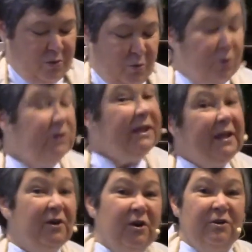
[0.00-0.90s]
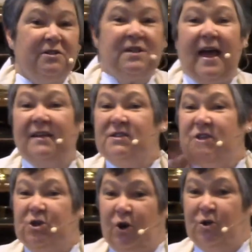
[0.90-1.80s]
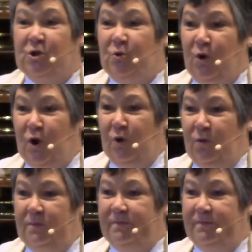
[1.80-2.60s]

through leaders as the church grew.